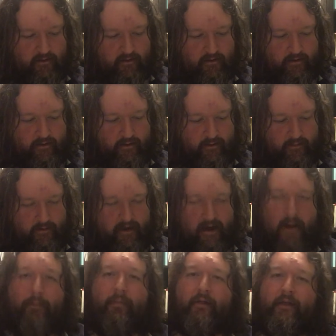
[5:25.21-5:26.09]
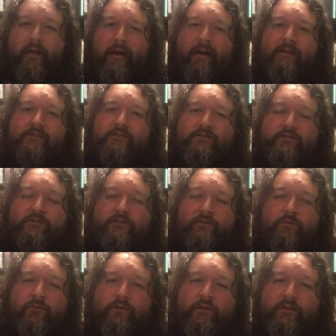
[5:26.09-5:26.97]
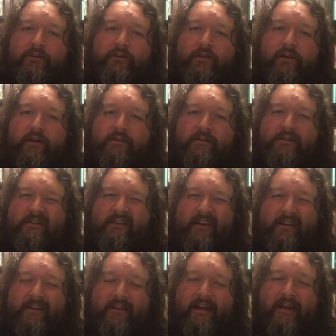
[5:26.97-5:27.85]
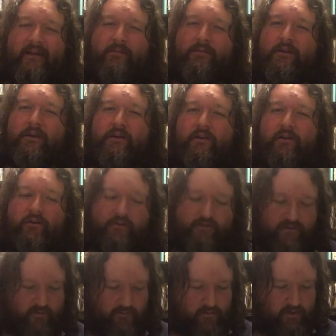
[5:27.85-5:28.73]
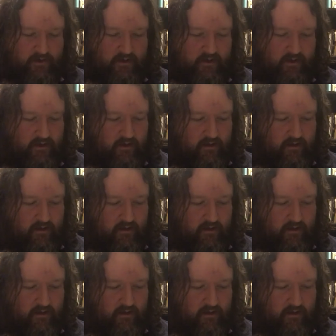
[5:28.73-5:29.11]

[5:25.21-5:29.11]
An epithet is just a word, it's like a name that you call somebody.